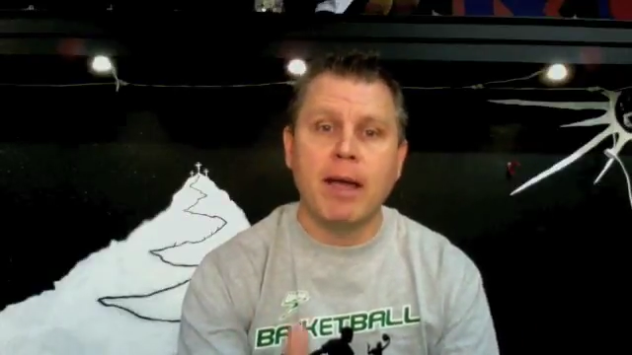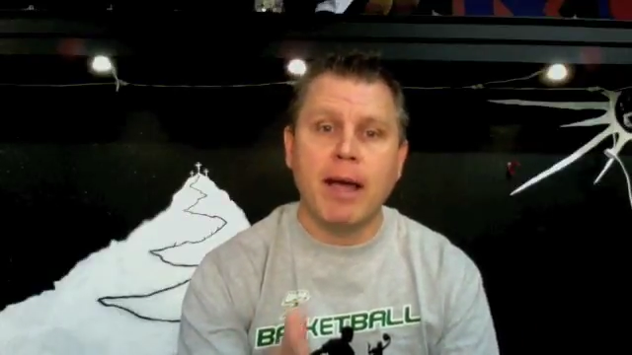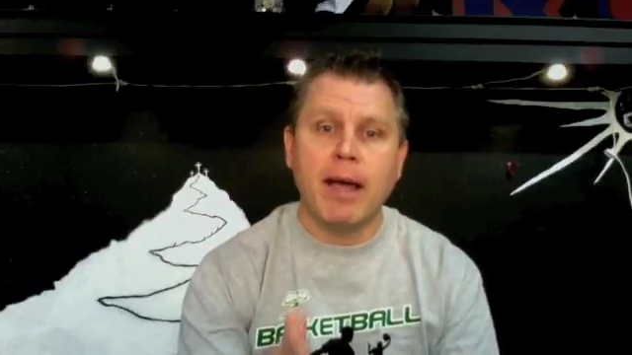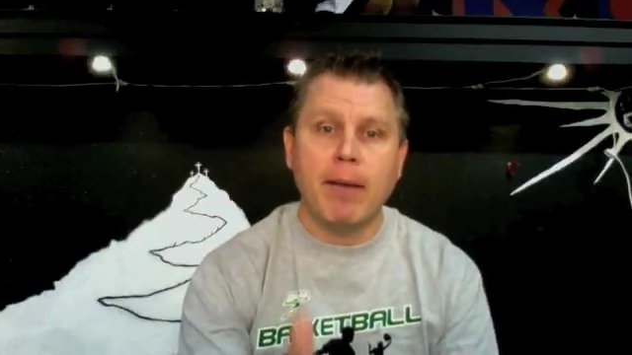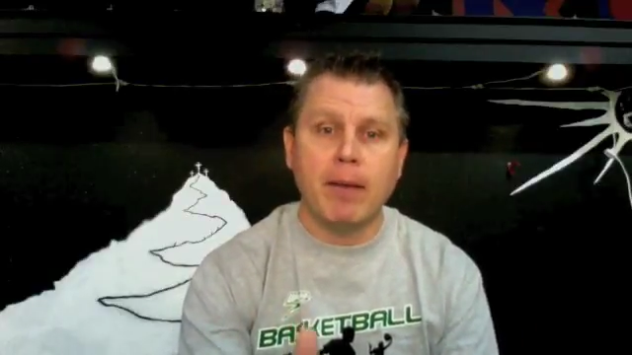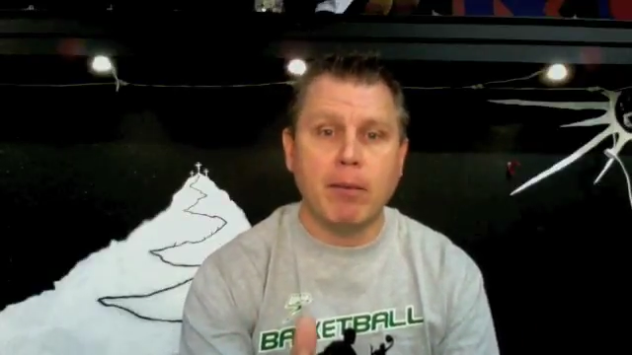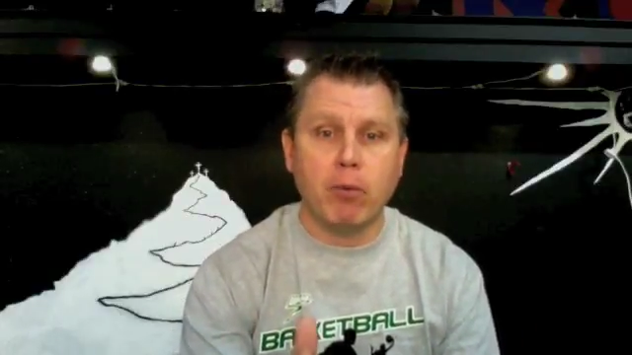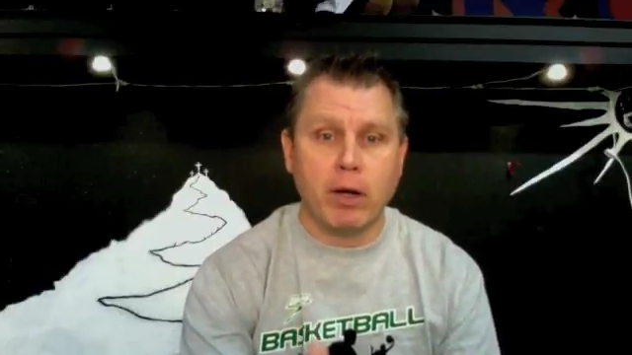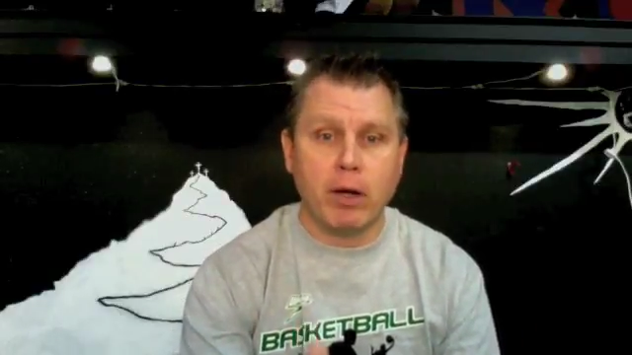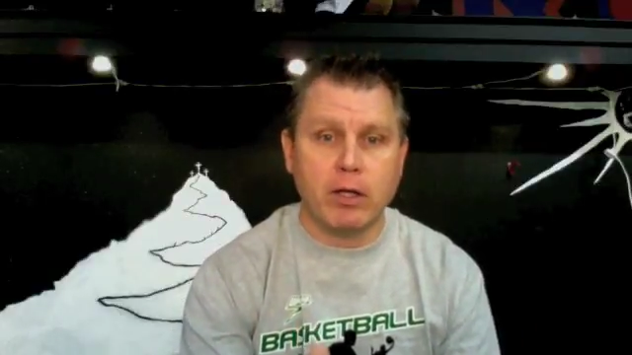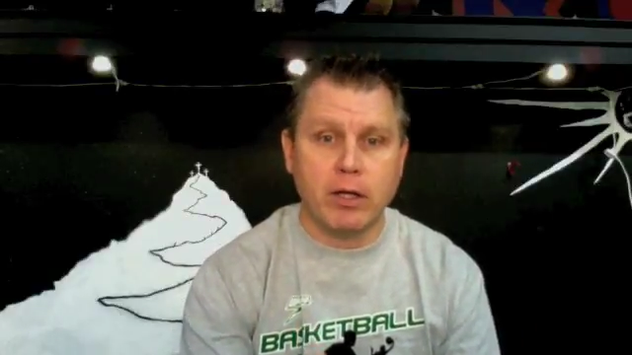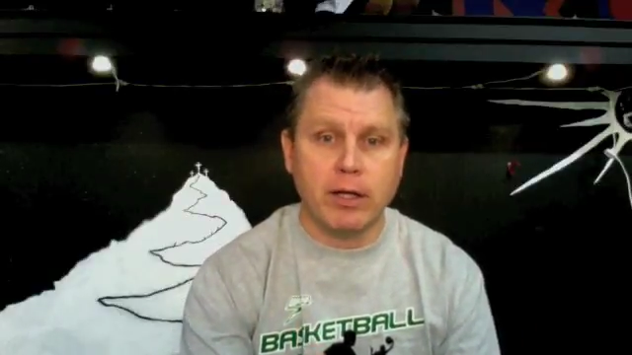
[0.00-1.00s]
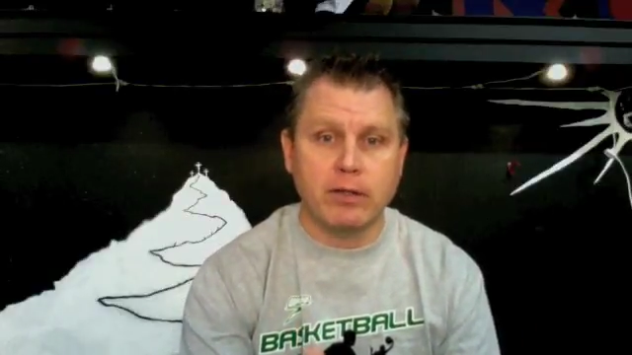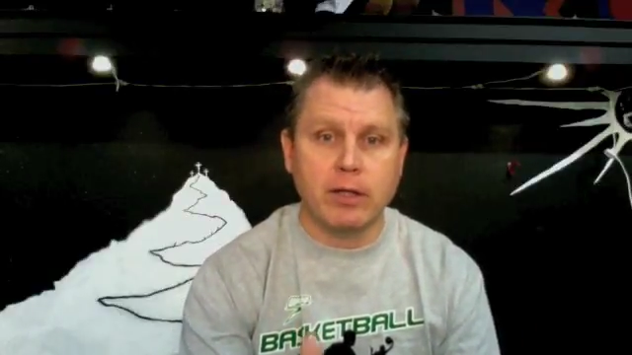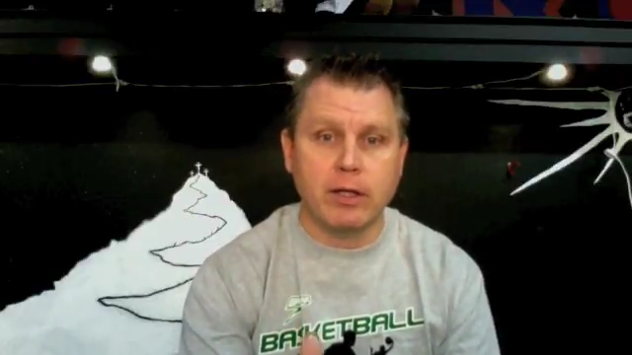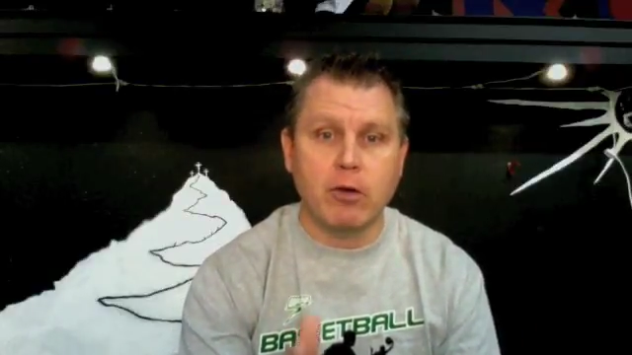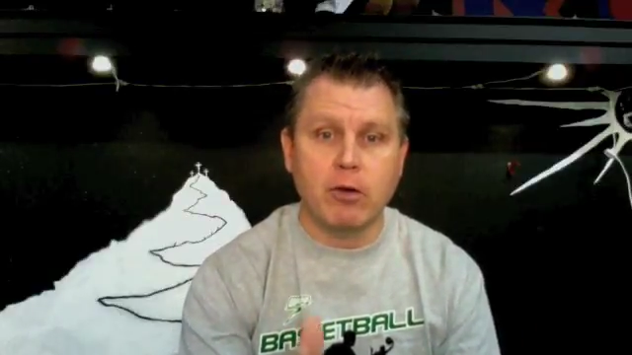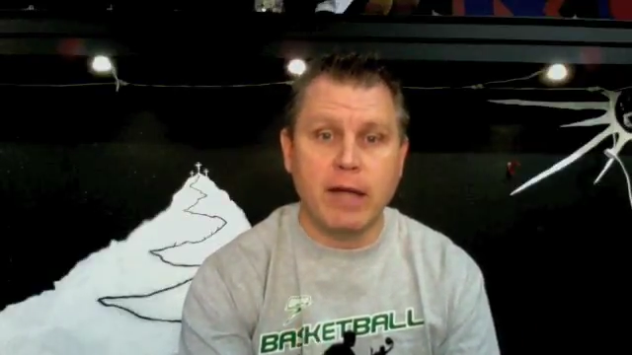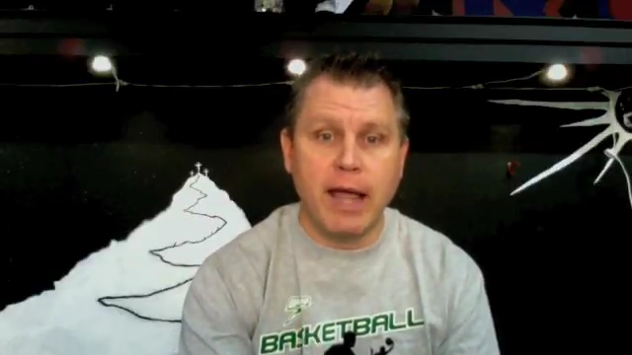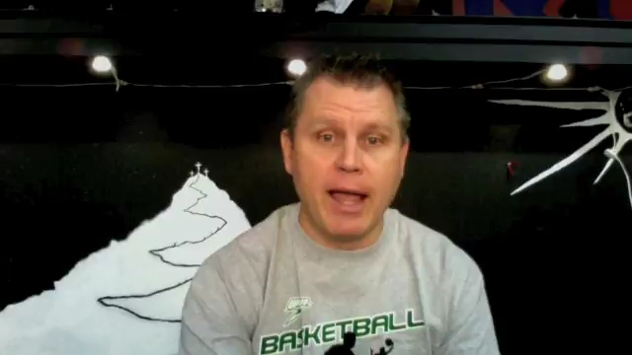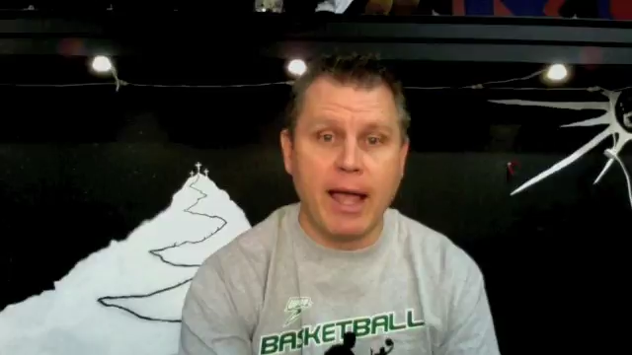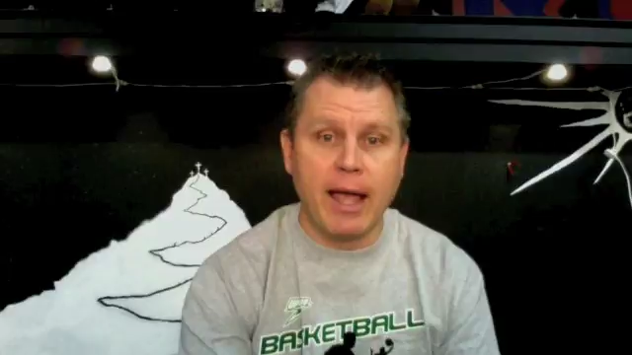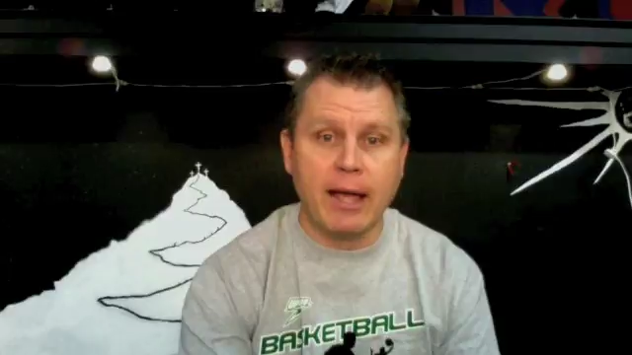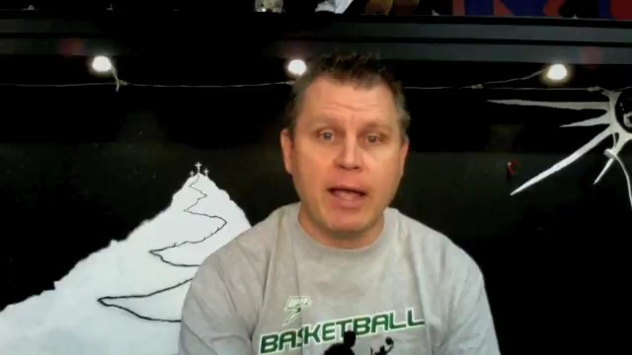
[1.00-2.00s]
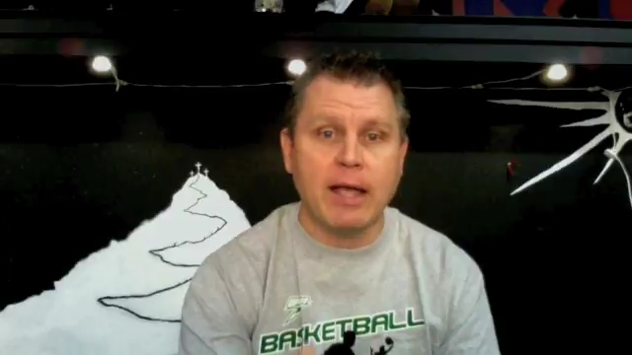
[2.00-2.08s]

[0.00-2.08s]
how many projects that your dad